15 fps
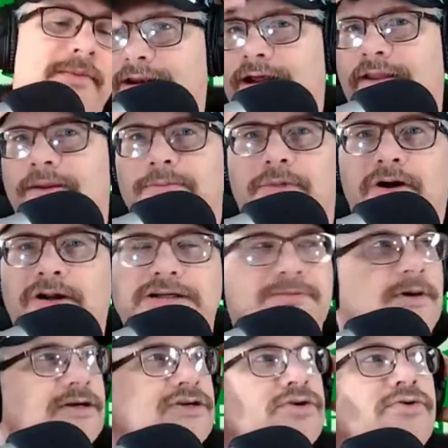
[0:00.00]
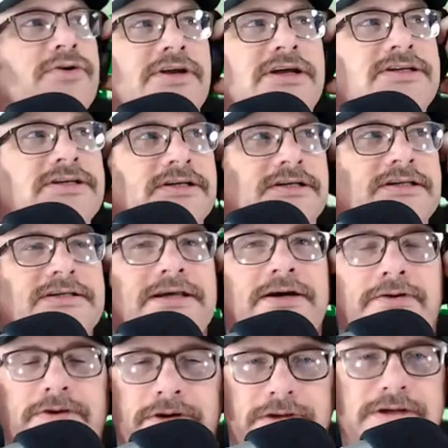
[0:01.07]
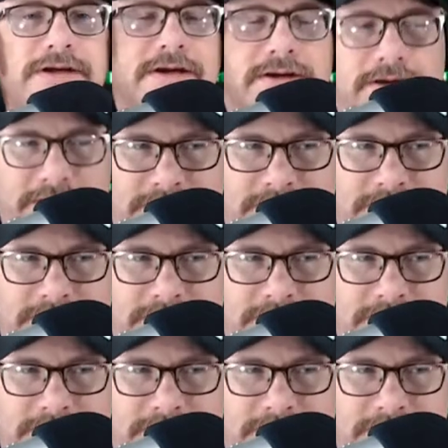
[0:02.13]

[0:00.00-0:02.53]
Right on the ball, about two inches. It's like, really?